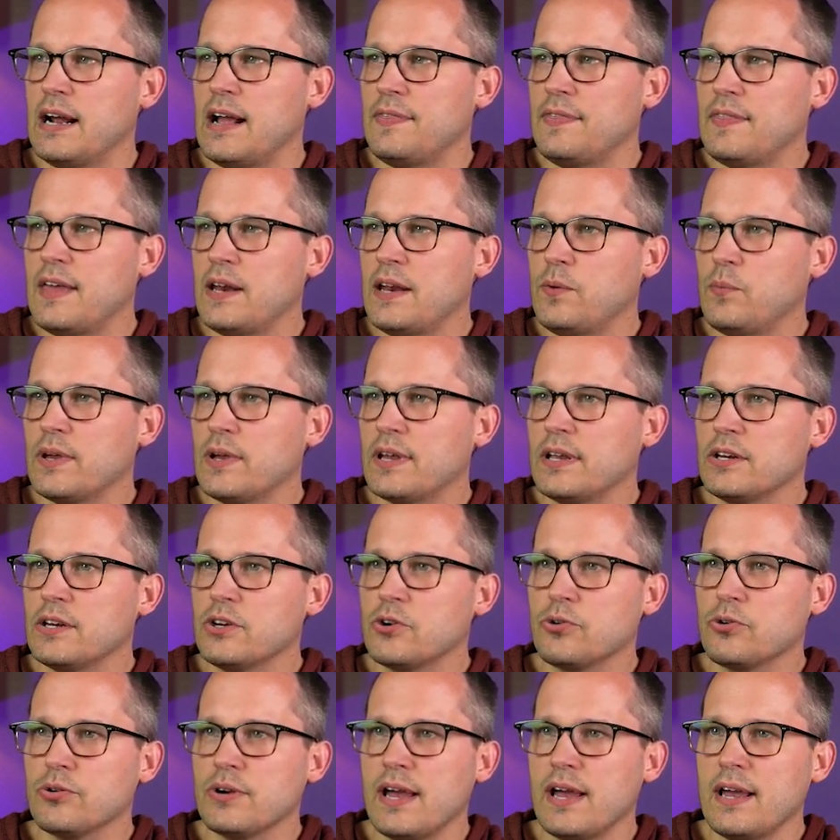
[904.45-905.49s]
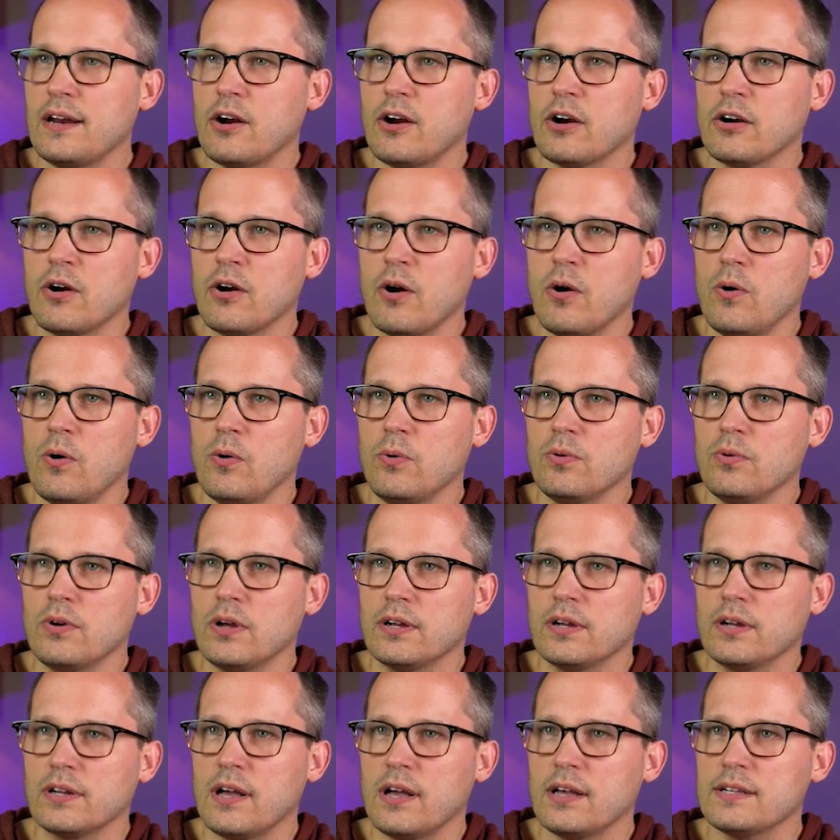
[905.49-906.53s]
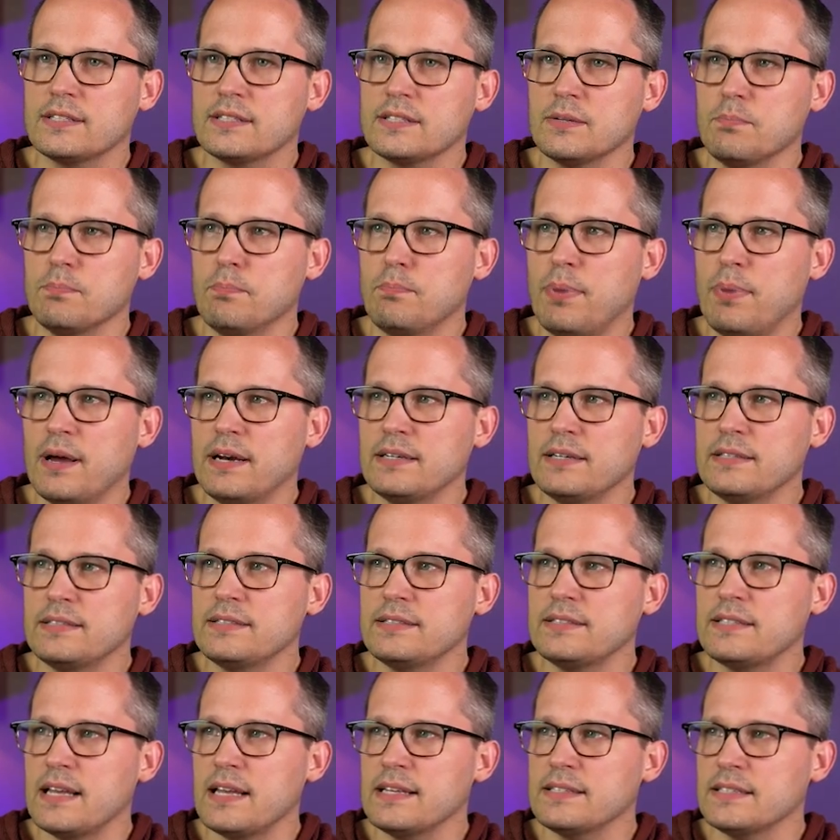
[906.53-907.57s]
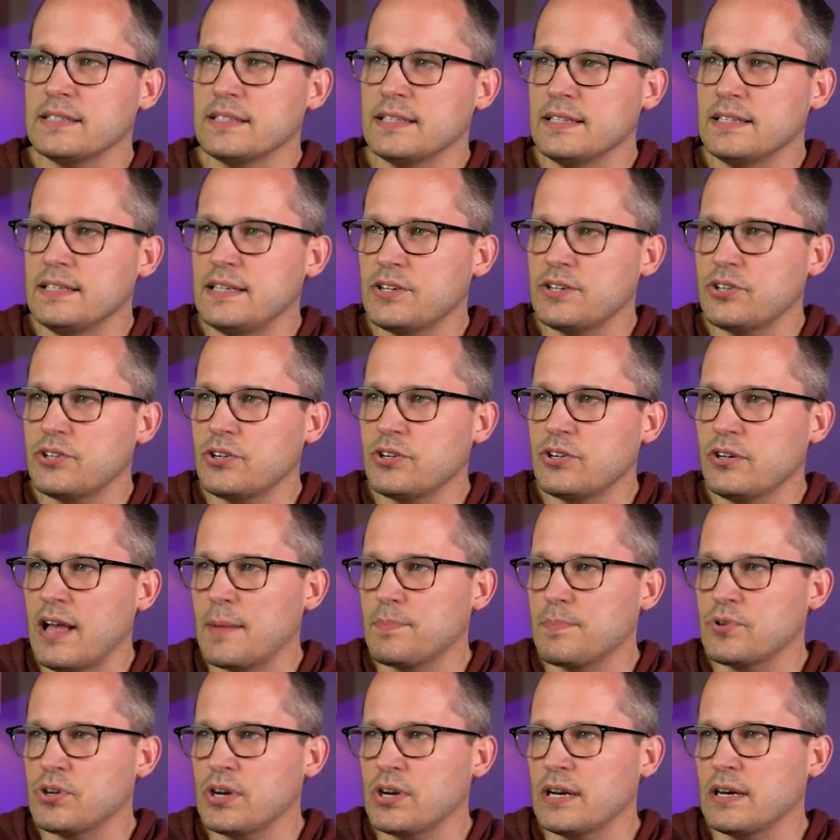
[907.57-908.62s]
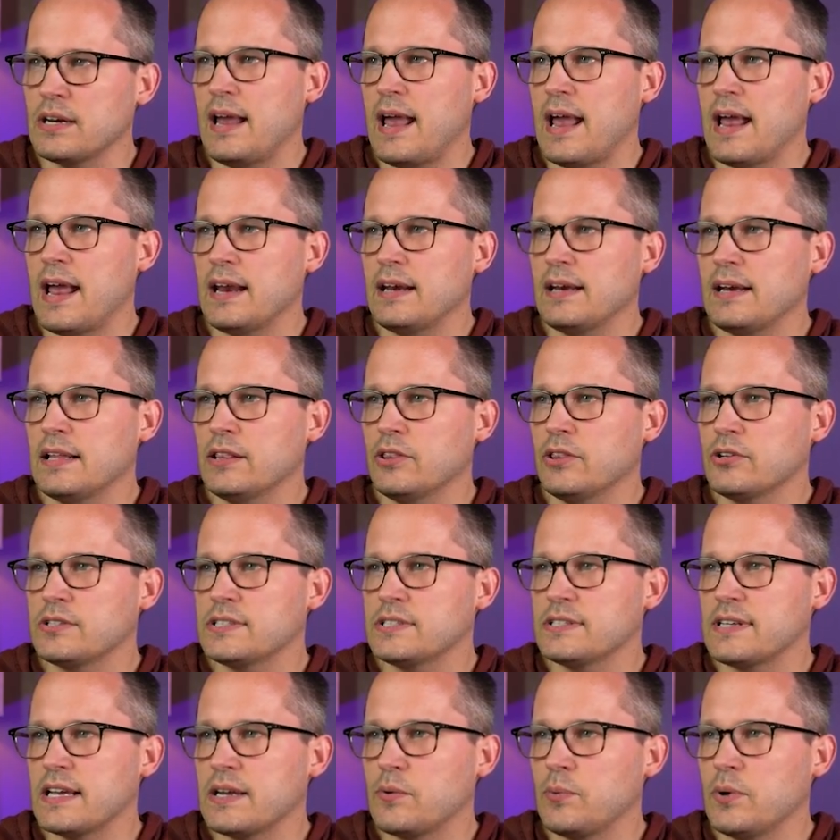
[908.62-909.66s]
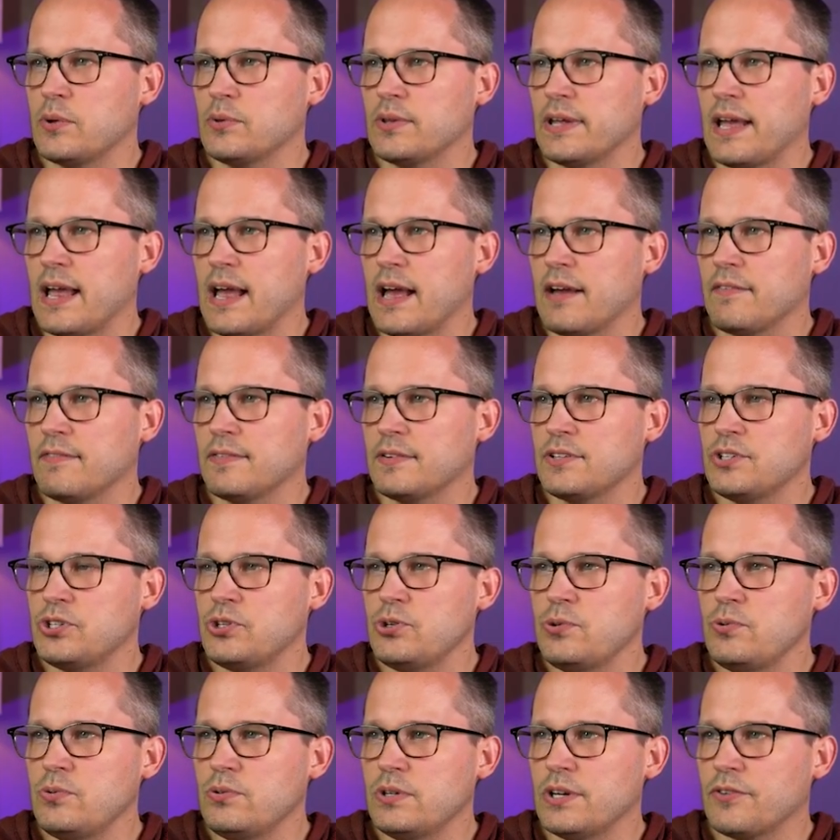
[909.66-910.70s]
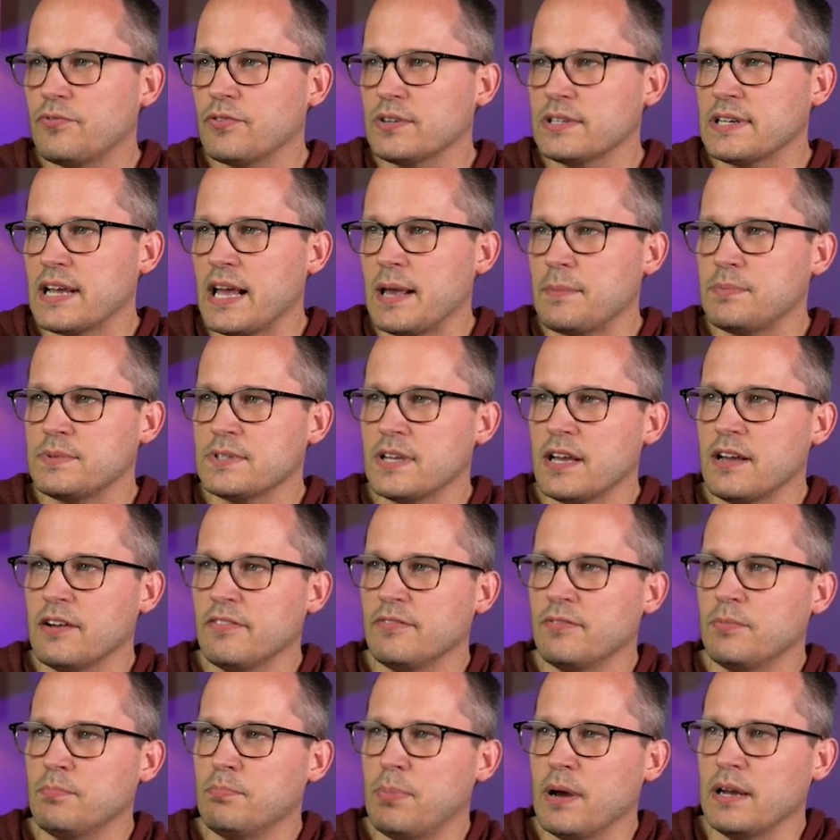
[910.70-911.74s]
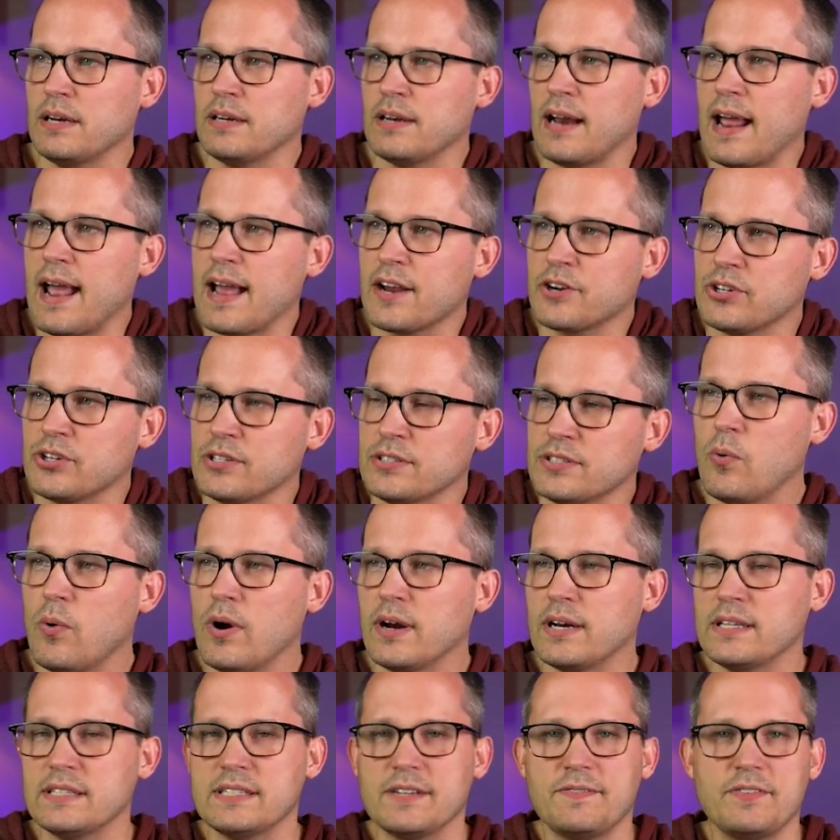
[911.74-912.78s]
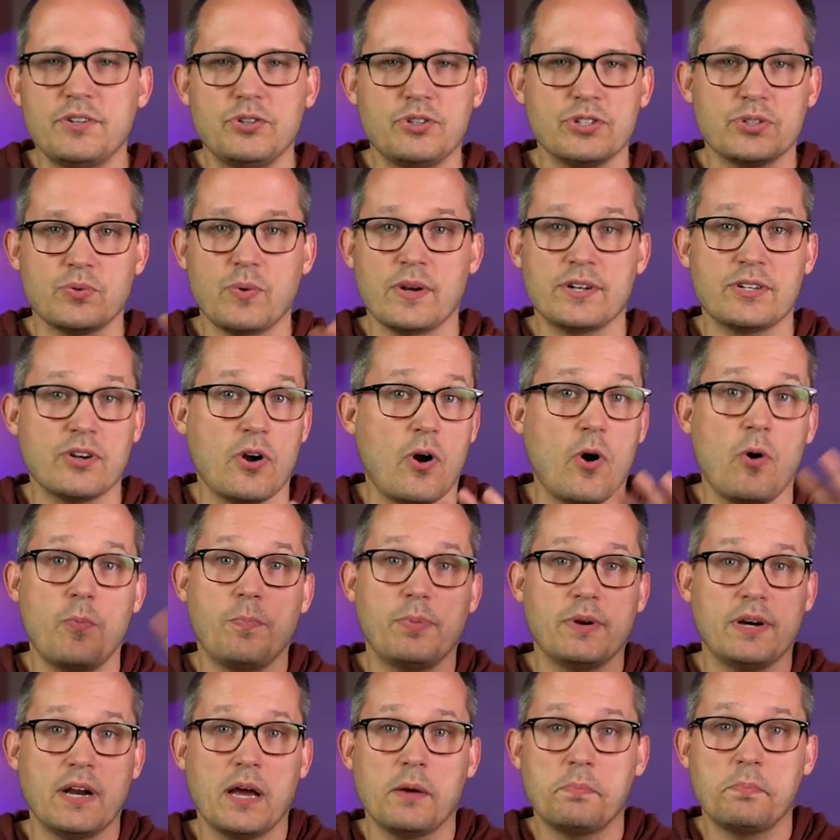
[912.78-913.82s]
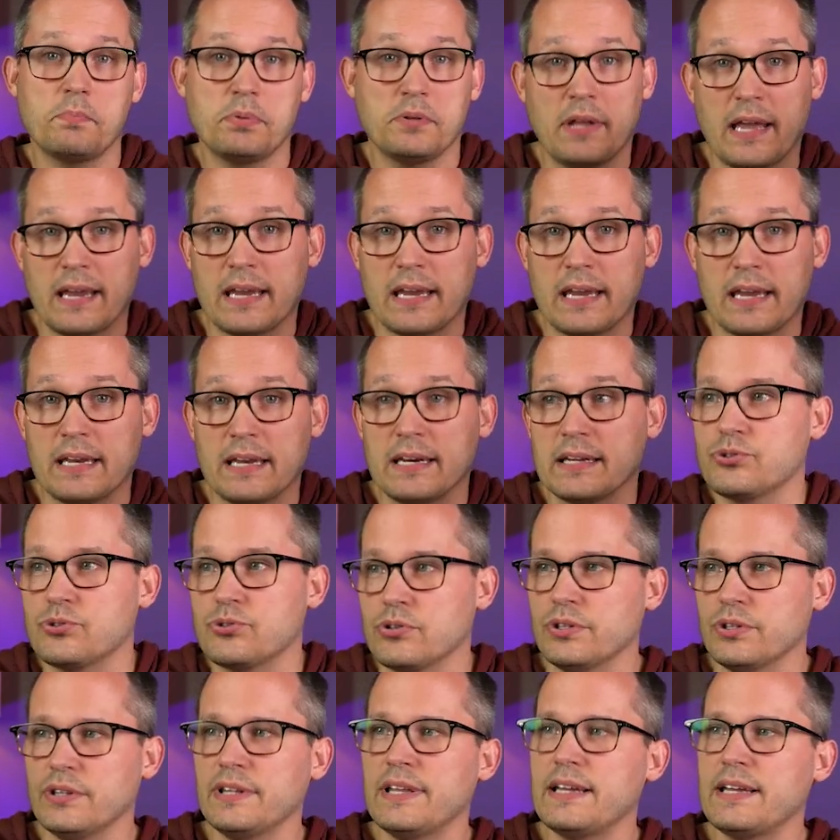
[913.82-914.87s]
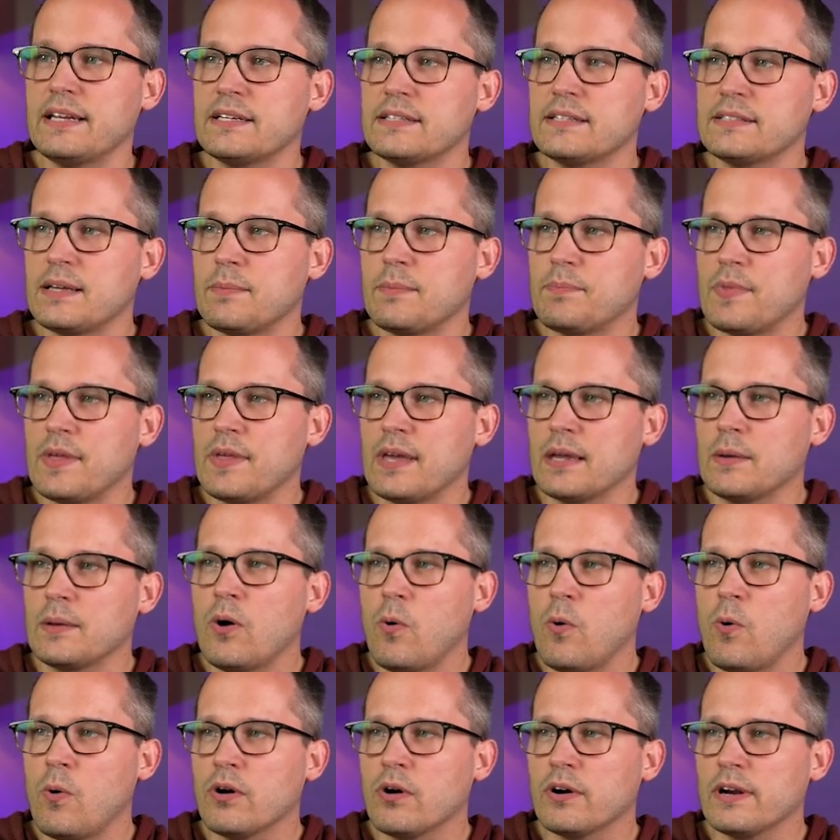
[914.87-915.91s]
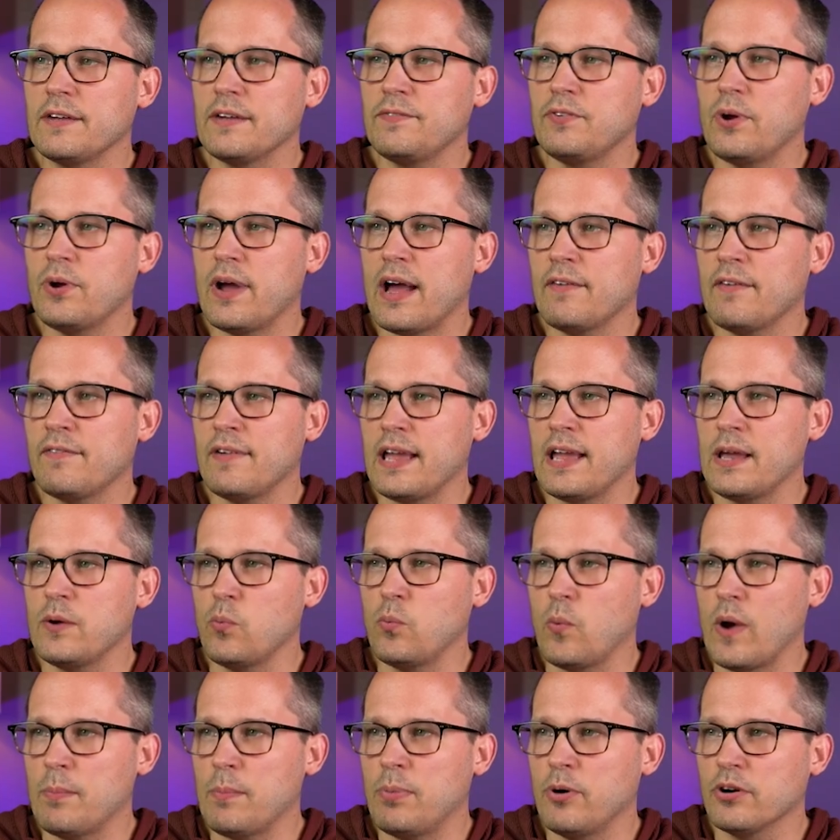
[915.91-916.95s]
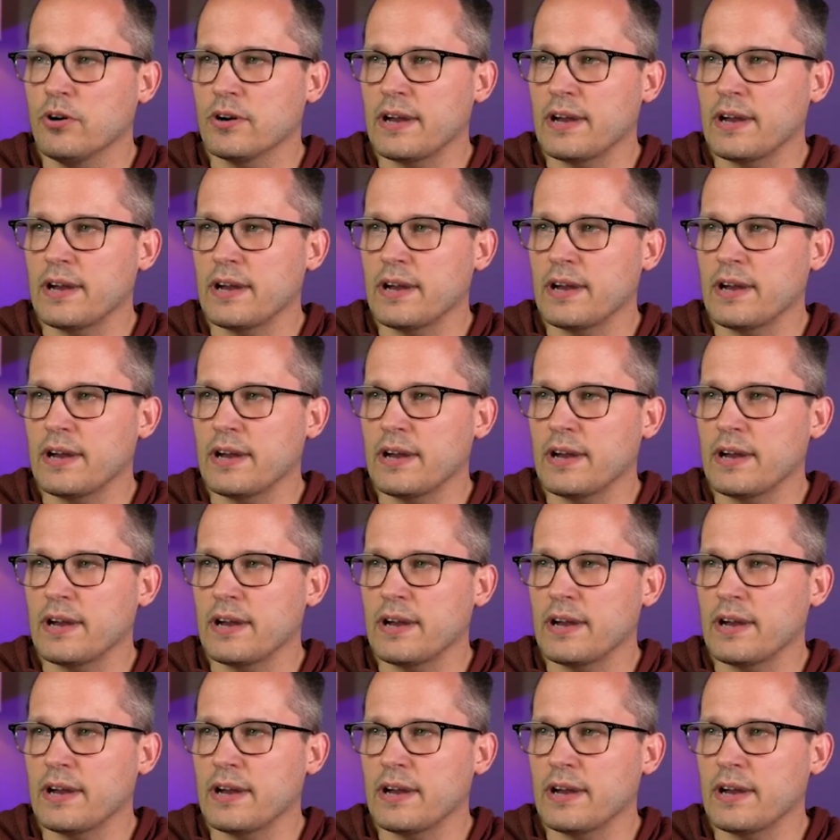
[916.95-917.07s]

And then we can create our own custom buttons as an additional option. And it looks like we only have two different types of button actions. One is if you just want to open up like an external link to something, or if you have a webhook